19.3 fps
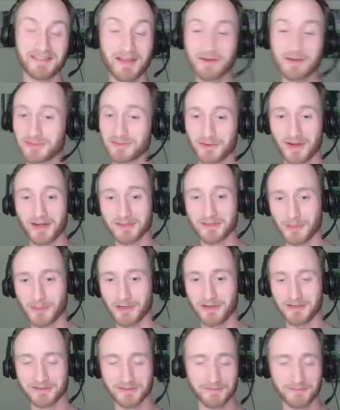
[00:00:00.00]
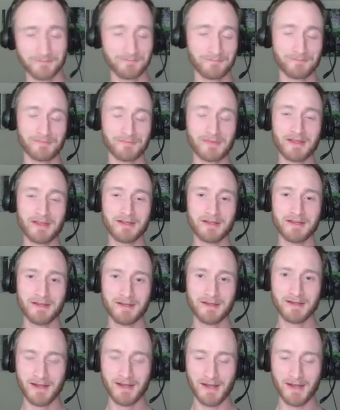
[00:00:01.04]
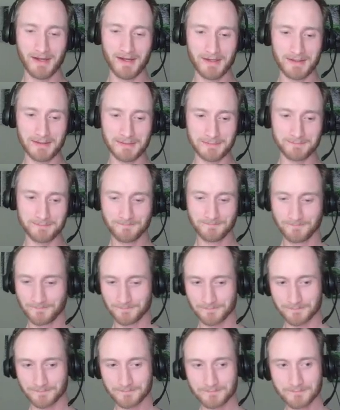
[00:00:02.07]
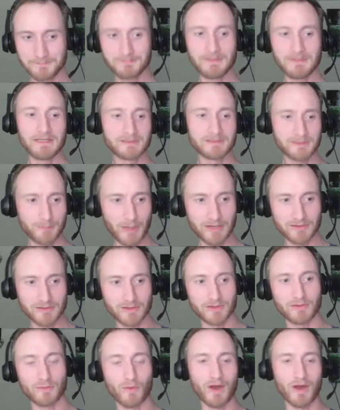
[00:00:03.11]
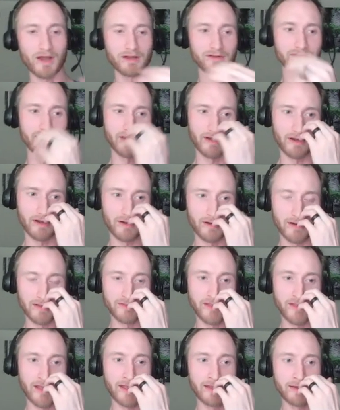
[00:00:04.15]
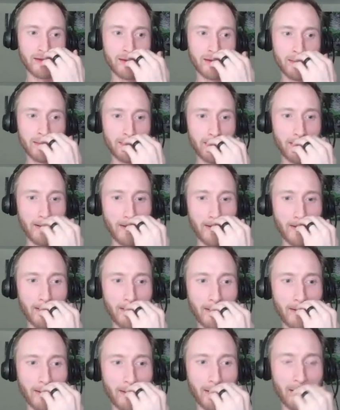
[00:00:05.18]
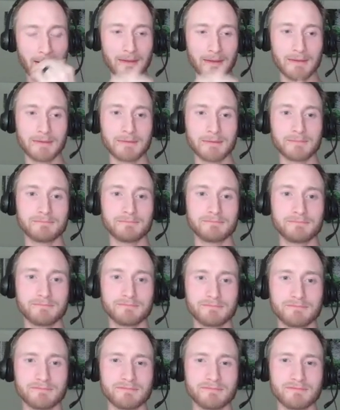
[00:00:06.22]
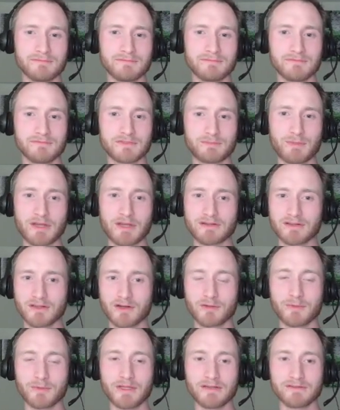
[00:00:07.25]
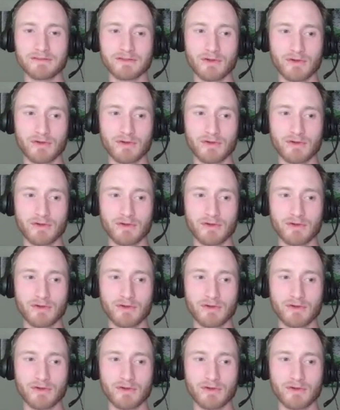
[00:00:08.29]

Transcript: and that was a great experience. Um, spent a while there, and then um, spent a little bit